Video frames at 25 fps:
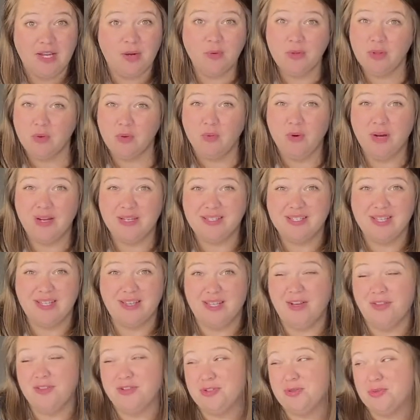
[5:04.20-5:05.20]
They were the ones that
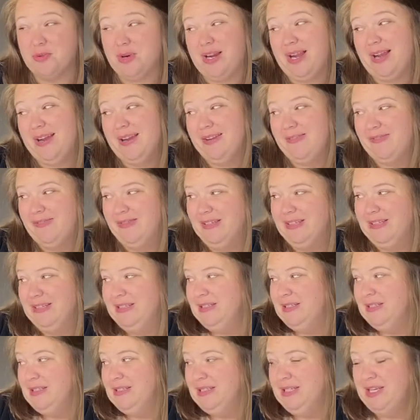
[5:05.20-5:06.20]
the others were kind of
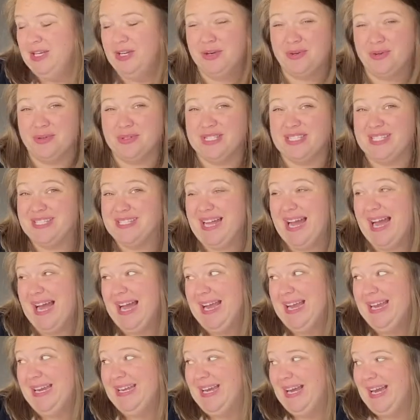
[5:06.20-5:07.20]
you know,
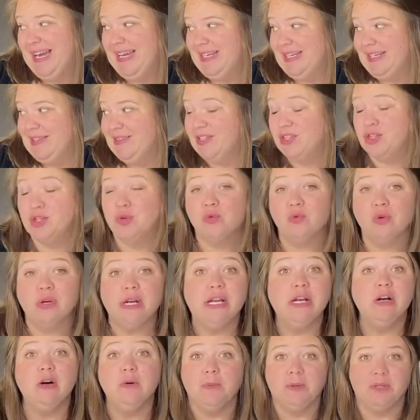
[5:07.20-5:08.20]
side eyeing that the
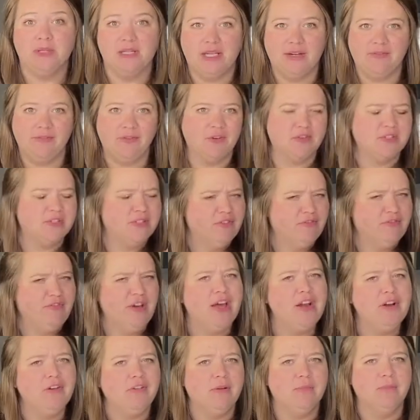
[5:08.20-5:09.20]
real believers, the
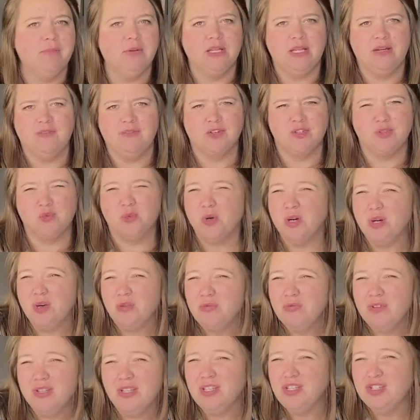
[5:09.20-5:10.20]
veteran believers,
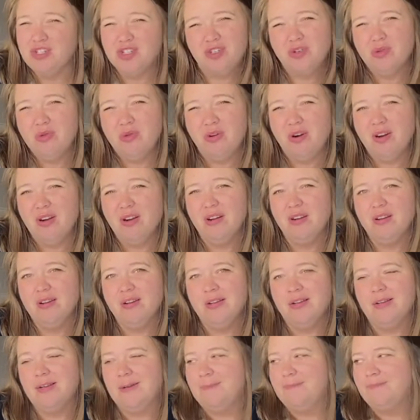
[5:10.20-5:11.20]
weren't really sure
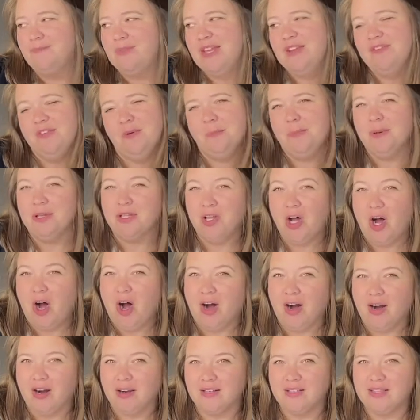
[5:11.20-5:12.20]
even
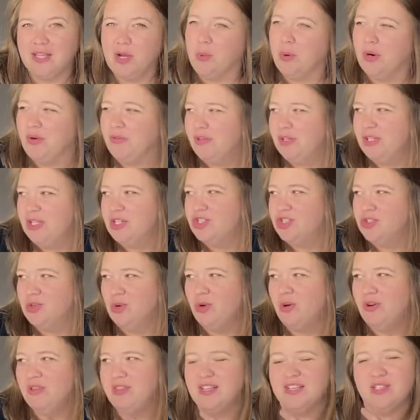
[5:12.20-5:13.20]
belonged. They weren't really
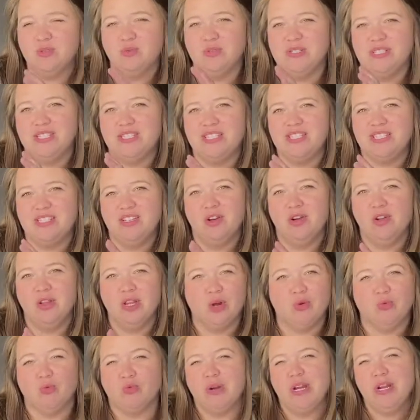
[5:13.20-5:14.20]
sure this was still
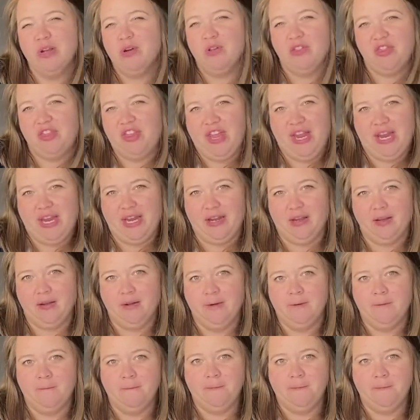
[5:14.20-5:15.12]
a real thing.